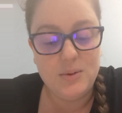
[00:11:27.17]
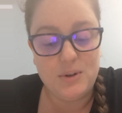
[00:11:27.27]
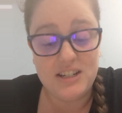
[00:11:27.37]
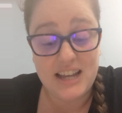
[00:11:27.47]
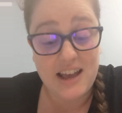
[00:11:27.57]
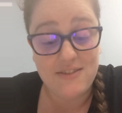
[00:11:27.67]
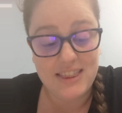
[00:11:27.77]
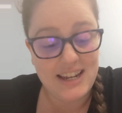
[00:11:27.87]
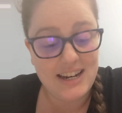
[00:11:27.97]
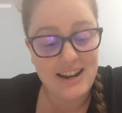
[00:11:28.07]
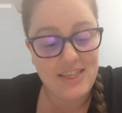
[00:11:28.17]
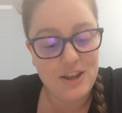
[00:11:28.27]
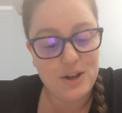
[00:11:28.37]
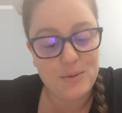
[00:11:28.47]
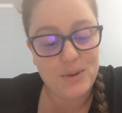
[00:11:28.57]
Would to heaven that
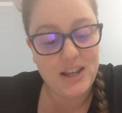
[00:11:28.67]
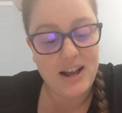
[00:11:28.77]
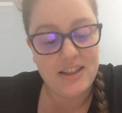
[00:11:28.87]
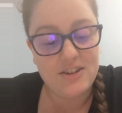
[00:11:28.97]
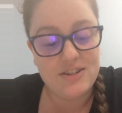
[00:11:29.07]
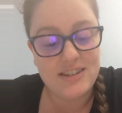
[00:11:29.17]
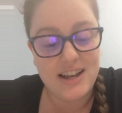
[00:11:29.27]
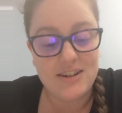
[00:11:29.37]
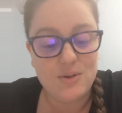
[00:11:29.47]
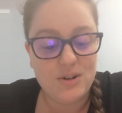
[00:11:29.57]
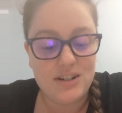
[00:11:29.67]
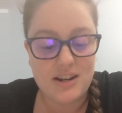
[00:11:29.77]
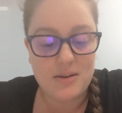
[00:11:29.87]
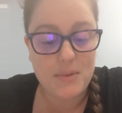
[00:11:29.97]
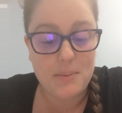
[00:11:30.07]
anything could be either said or
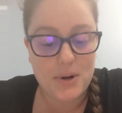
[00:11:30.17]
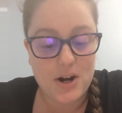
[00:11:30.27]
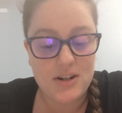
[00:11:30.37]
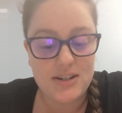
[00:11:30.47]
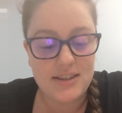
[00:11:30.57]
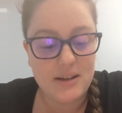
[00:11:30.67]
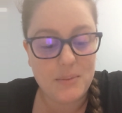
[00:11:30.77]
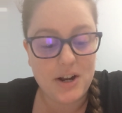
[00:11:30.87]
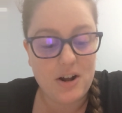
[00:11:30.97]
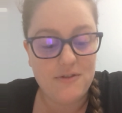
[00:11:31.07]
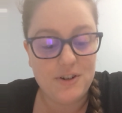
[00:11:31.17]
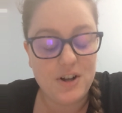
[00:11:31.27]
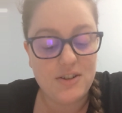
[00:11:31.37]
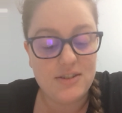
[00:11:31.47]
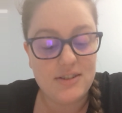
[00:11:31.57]
done on my part that might offer
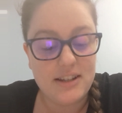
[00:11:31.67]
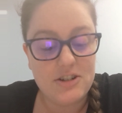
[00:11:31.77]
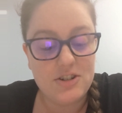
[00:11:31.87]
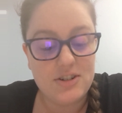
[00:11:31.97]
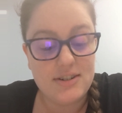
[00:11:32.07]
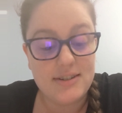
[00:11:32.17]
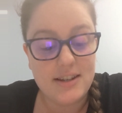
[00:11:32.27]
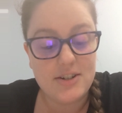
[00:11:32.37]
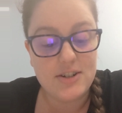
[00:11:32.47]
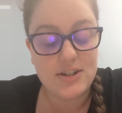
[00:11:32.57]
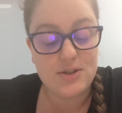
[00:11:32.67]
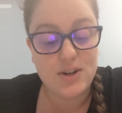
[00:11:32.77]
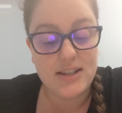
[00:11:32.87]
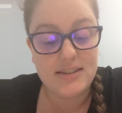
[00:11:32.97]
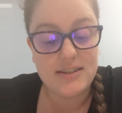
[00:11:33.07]
consolation to such
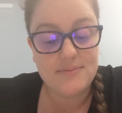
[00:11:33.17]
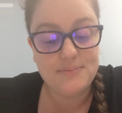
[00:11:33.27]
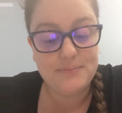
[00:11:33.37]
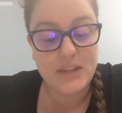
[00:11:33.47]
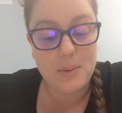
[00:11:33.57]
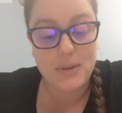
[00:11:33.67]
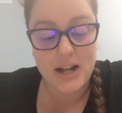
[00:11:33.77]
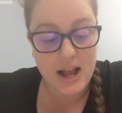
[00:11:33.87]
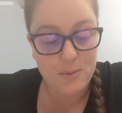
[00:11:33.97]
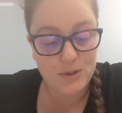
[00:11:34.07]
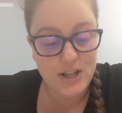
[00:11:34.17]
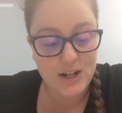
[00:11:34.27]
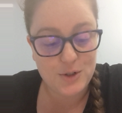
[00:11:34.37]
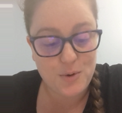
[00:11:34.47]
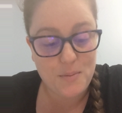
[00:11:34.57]
distress. But I will
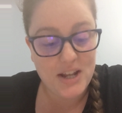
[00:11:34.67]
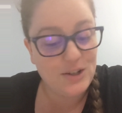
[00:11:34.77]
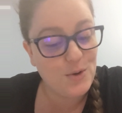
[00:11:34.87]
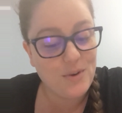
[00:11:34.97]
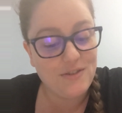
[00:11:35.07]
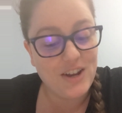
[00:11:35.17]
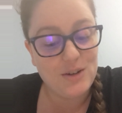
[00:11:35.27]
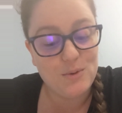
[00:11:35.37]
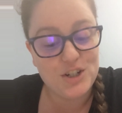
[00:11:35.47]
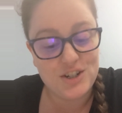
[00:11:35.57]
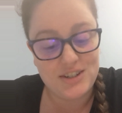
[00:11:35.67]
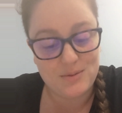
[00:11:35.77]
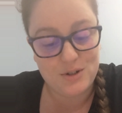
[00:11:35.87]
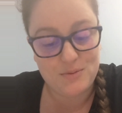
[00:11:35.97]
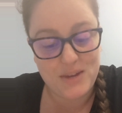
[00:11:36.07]
not torment you with vain
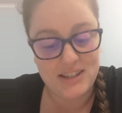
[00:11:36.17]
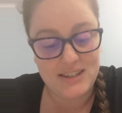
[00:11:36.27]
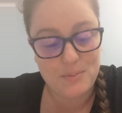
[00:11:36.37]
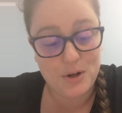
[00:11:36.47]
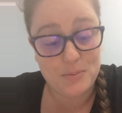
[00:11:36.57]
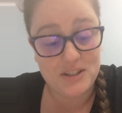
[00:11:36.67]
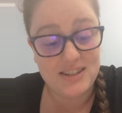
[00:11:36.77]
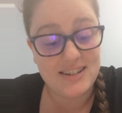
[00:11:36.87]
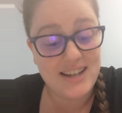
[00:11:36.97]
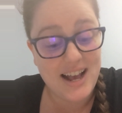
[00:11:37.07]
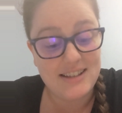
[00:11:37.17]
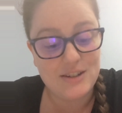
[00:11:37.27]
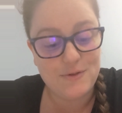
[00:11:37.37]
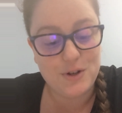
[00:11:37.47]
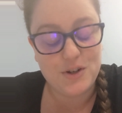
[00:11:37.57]
wishes, which may seem purposely to
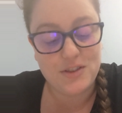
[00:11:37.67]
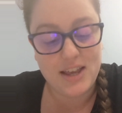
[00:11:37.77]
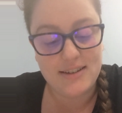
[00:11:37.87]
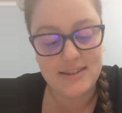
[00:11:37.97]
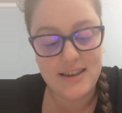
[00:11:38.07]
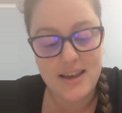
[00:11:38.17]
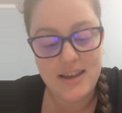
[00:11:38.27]
ask for your thanks.